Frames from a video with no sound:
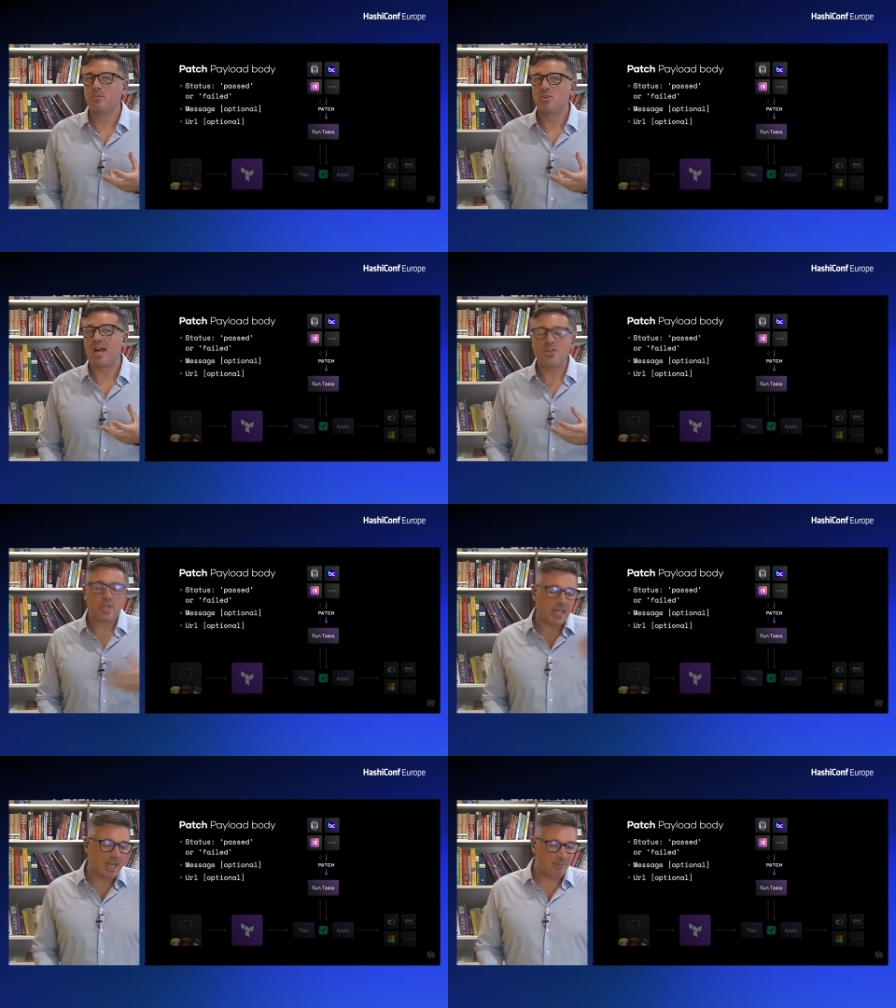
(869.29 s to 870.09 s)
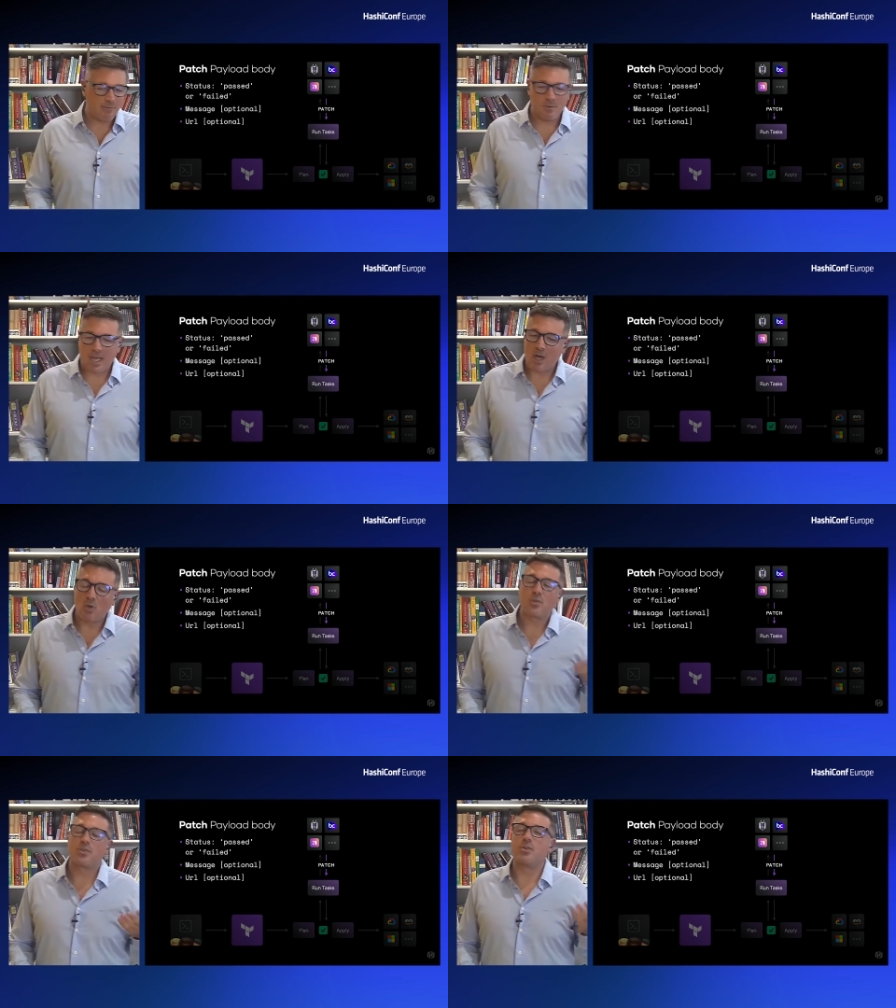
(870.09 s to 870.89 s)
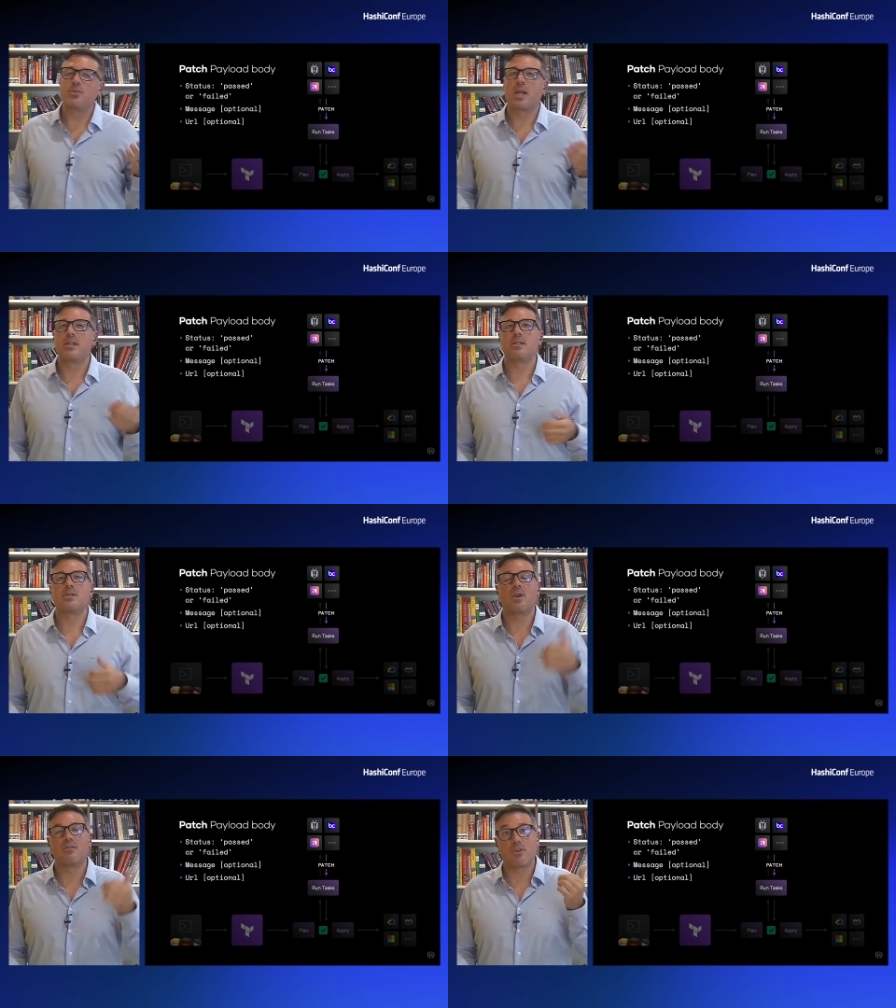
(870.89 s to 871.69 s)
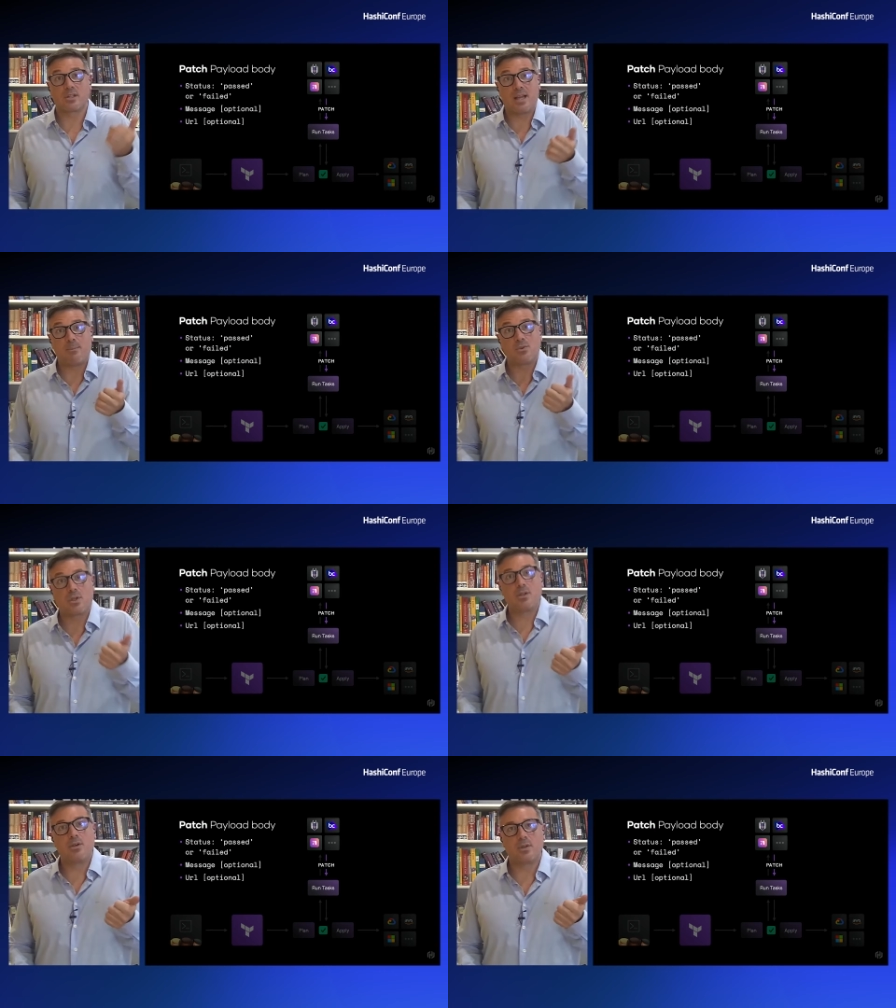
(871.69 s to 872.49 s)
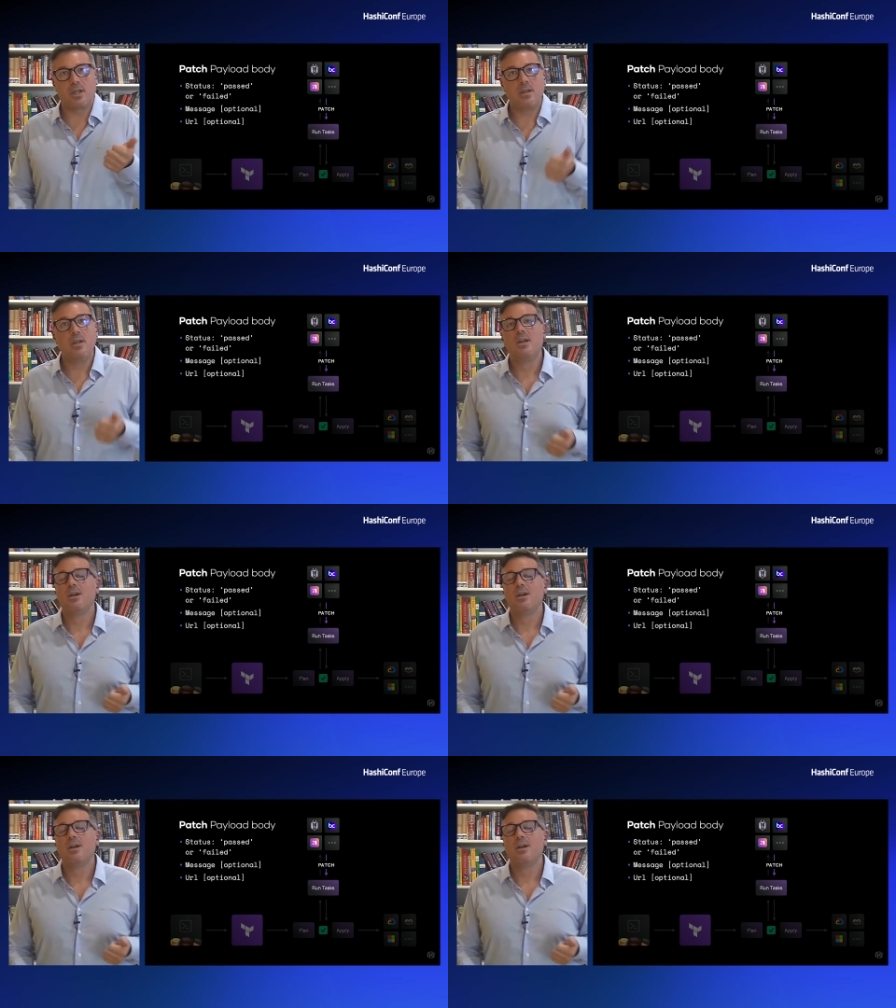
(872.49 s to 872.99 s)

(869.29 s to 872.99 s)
So now you can have all sorts of use cases around, for example, security,